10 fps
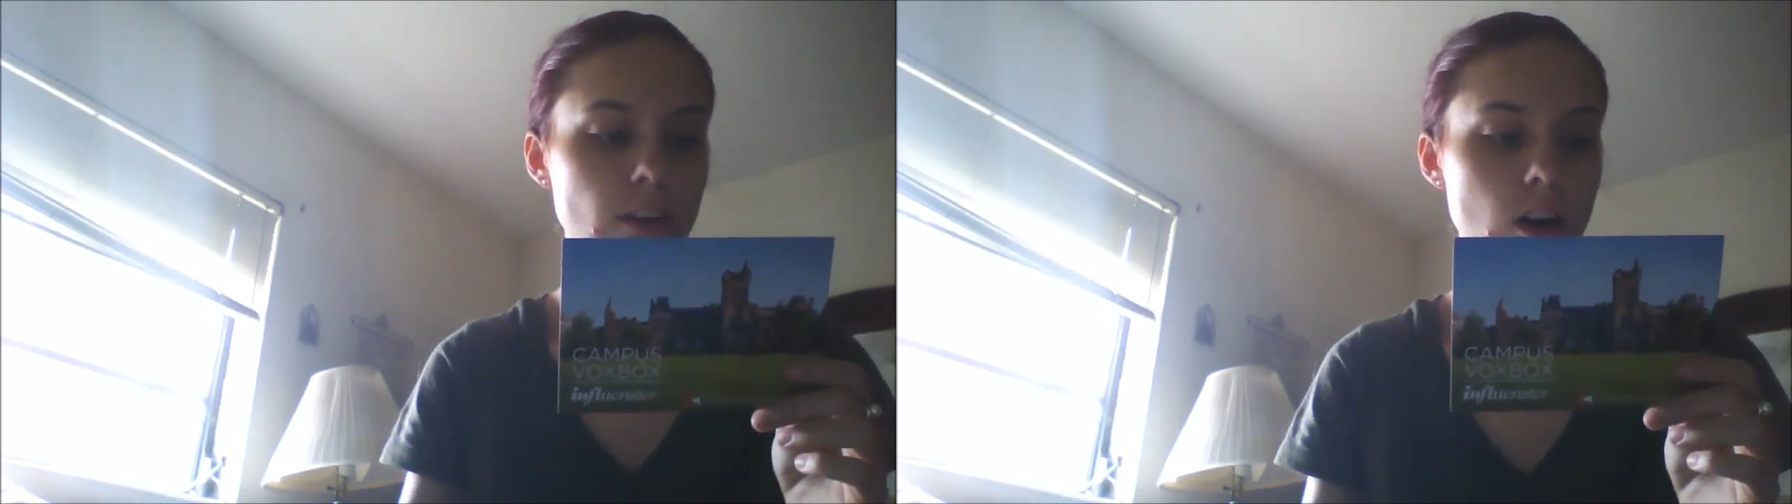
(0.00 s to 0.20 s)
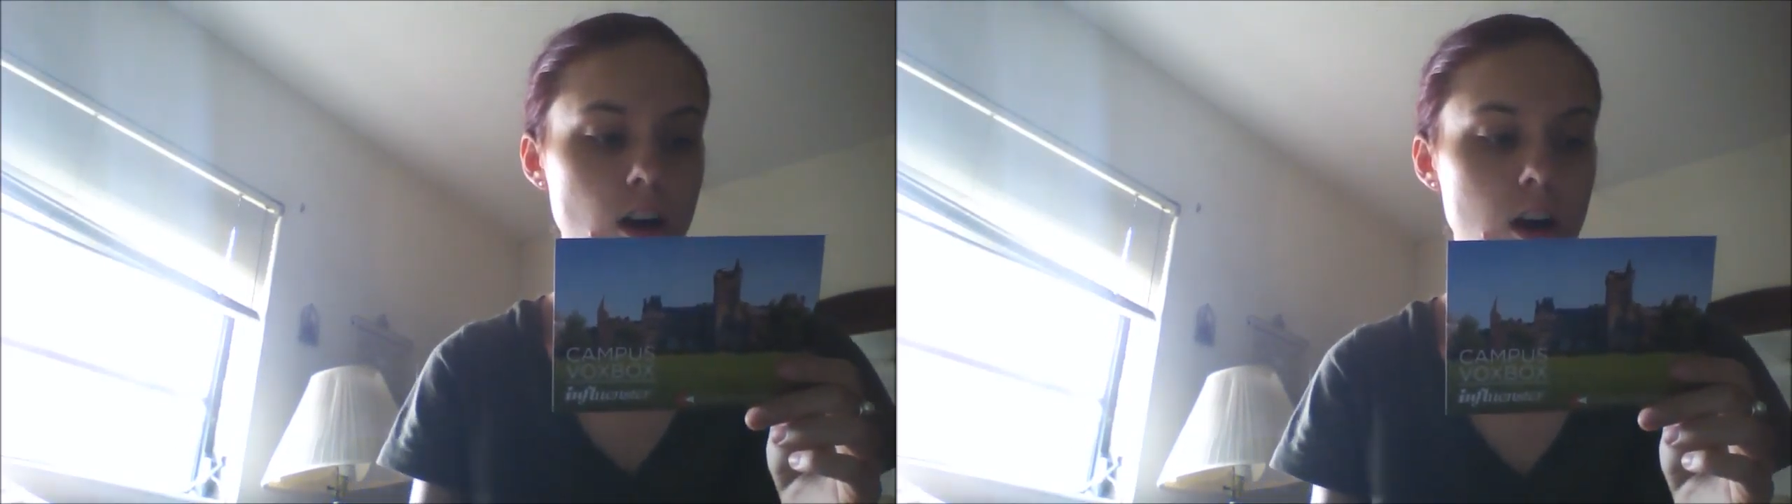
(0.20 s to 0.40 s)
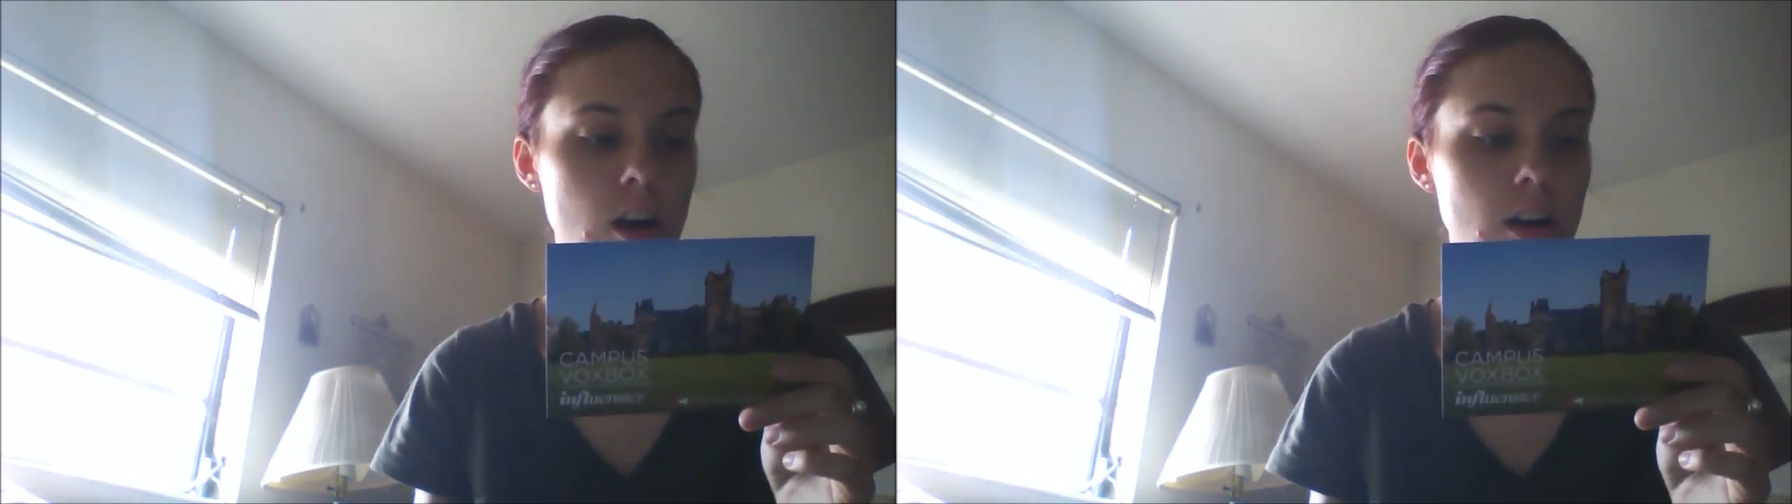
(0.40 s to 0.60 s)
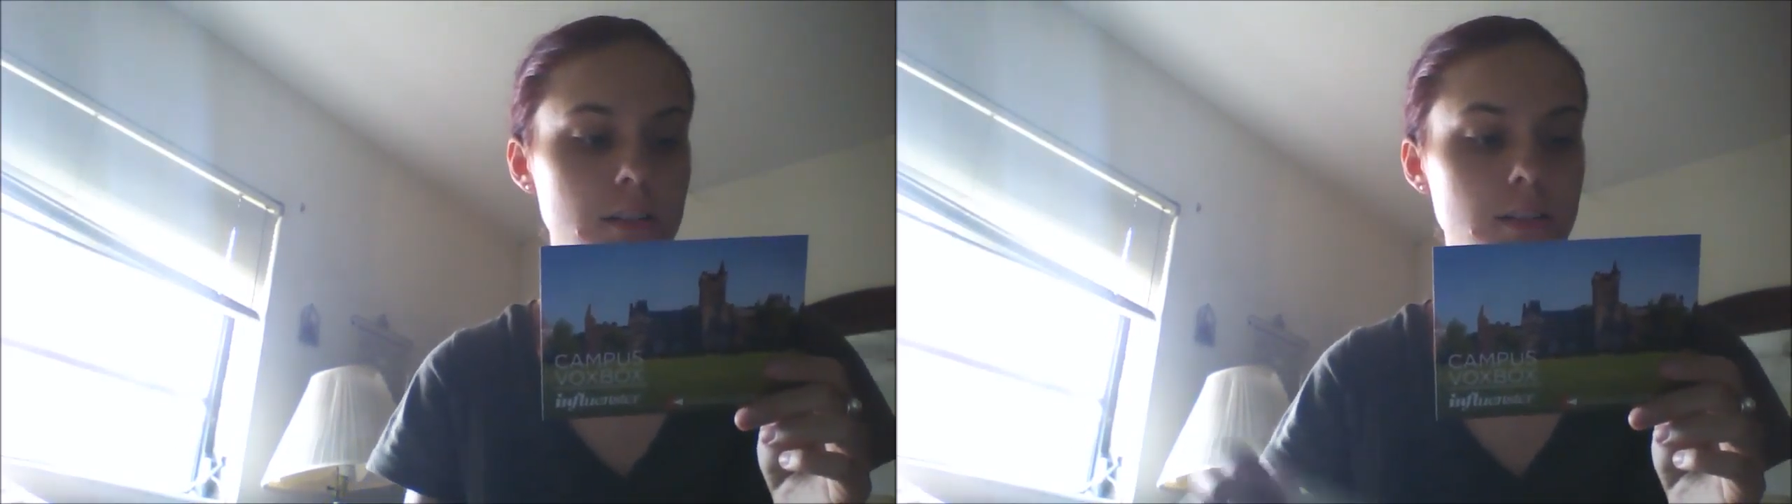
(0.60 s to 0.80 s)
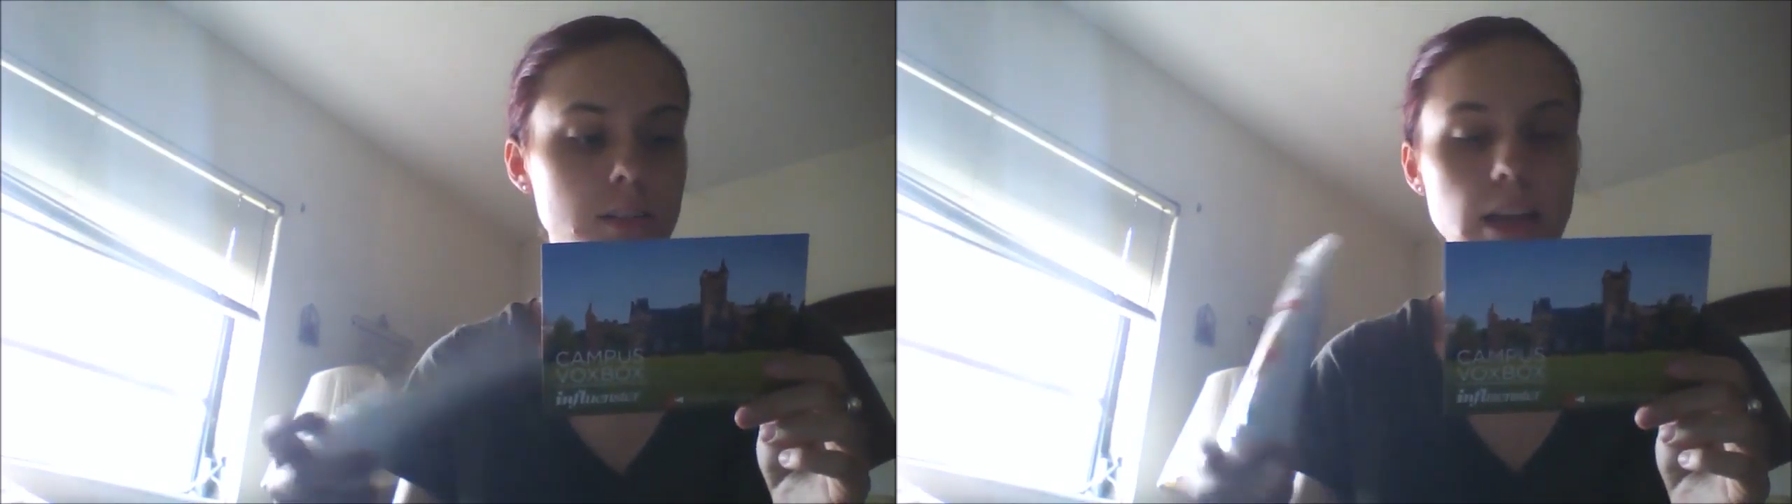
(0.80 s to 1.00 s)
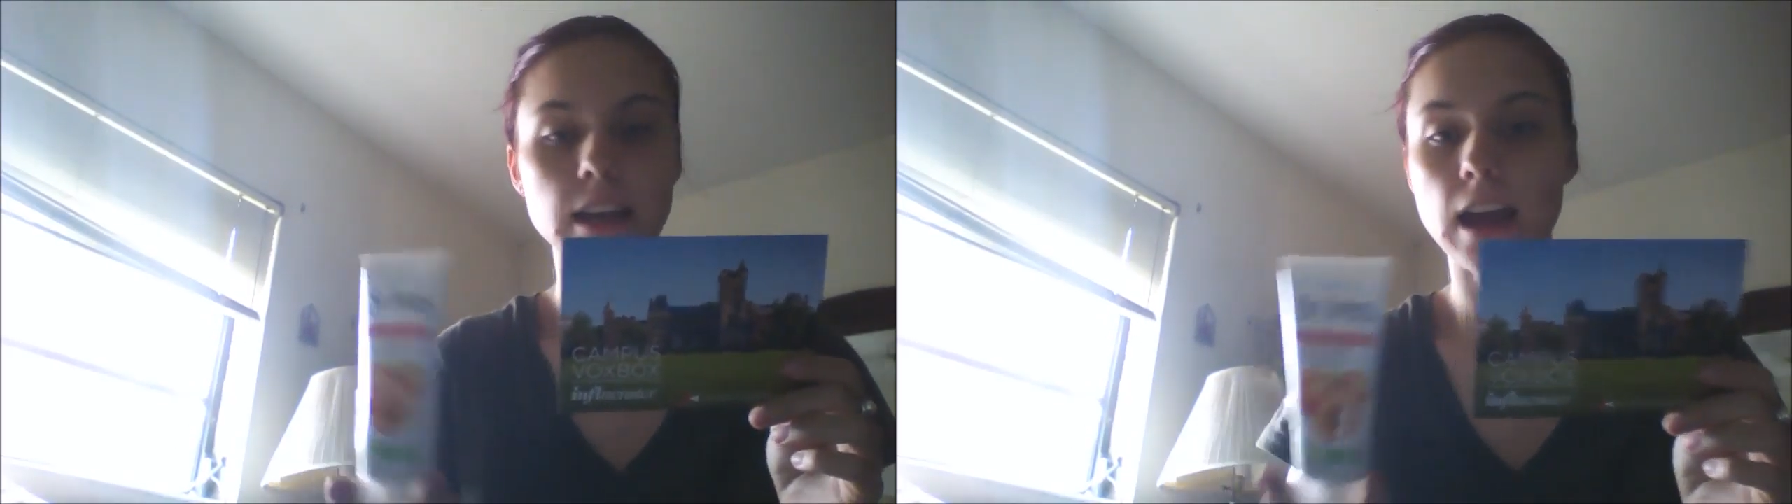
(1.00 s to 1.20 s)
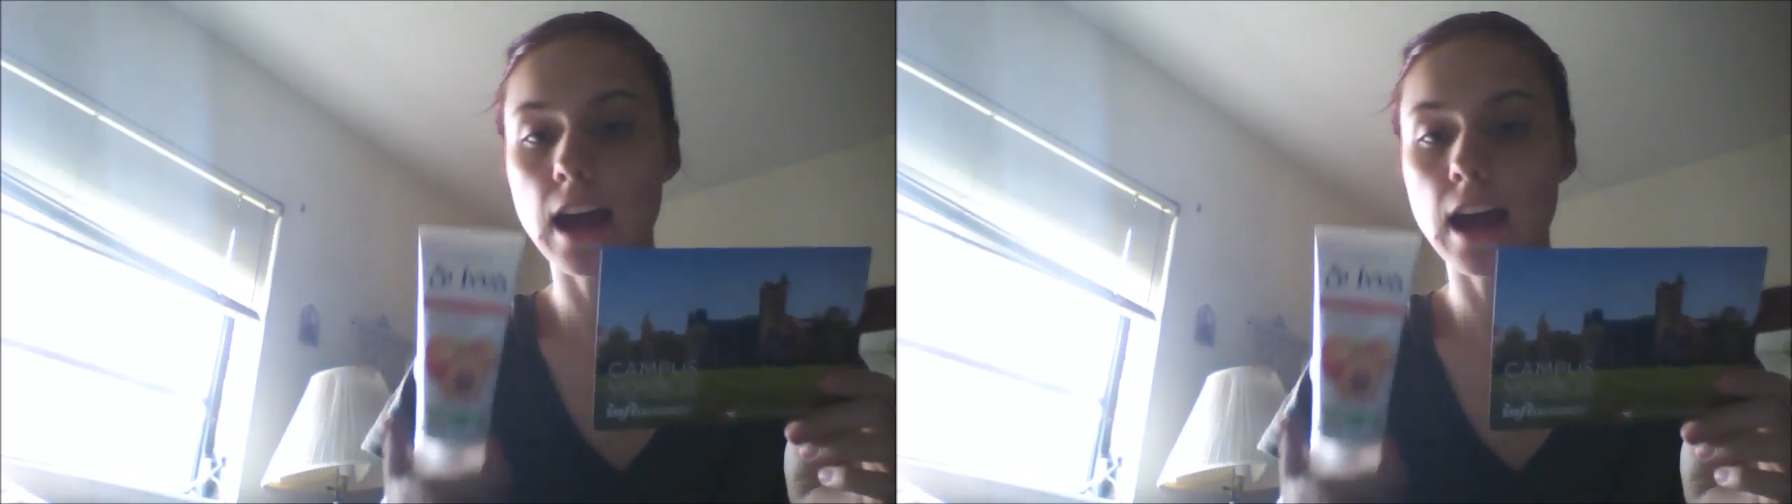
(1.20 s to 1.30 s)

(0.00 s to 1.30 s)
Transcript: our St.